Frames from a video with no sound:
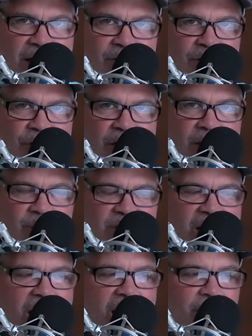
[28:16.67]
everything up
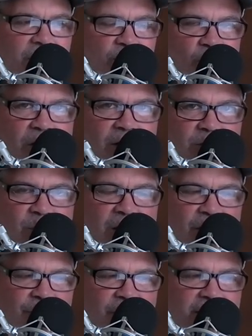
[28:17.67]
top is where it's
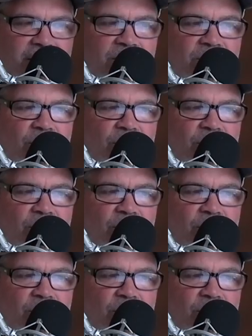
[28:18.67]
being affected.